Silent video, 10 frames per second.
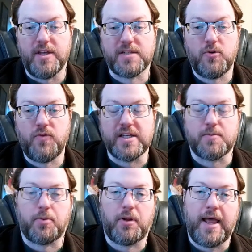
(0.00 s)
this movie
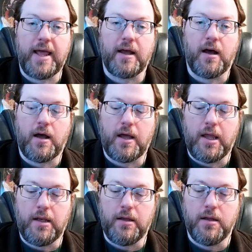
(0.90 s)
is playing
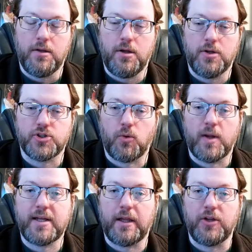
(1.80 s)
on
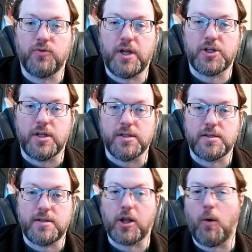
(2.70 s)
storytelling
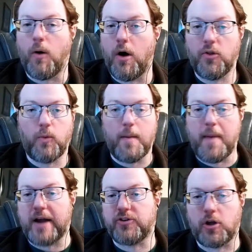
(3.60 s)
traditions that go all the way
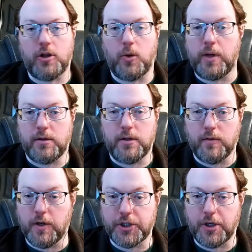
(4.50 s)
back to colonial
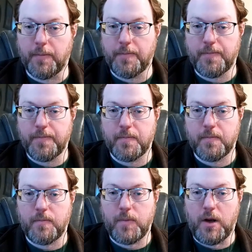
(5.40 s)
literature.
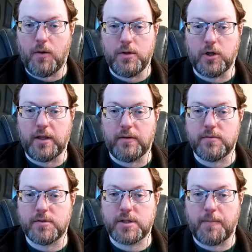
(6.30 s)
You look at
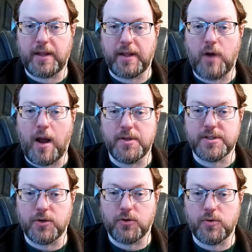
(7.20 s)
something like
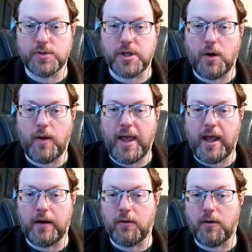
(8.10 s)
Robinson Crusoe
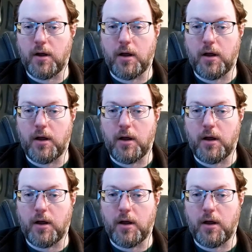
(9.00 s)
and